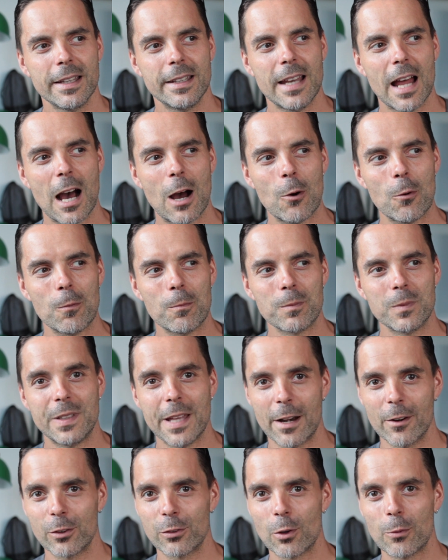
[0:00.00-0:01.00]
Now,
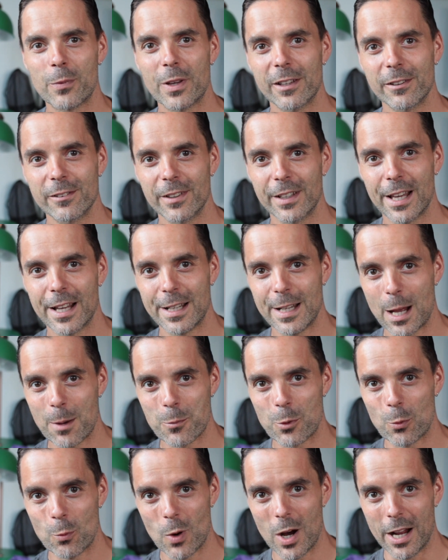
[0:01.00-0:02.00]
there is obviously a
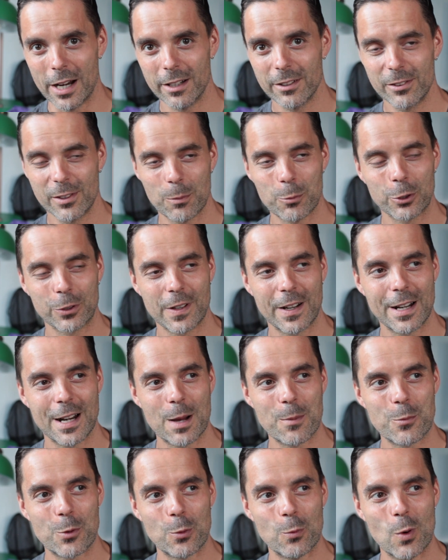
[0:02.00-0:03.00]
#1, Saboteur
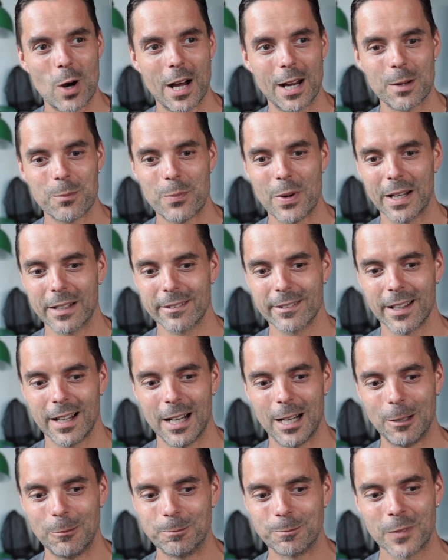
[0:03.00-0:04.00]
#1, but
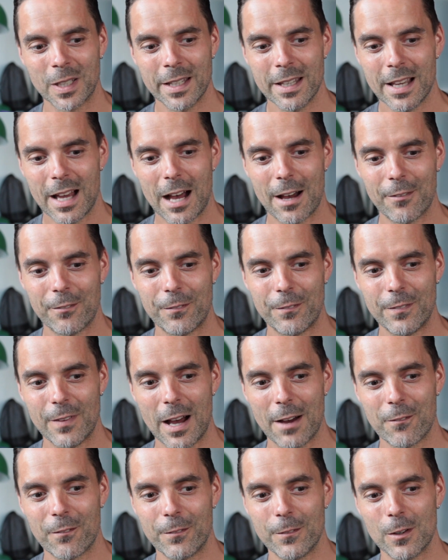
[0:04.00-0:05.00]

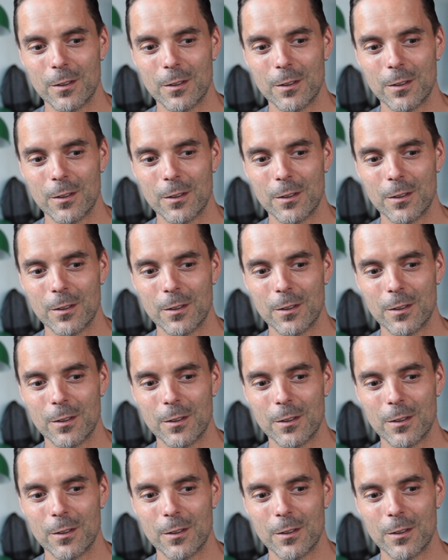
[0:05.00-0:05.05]
I've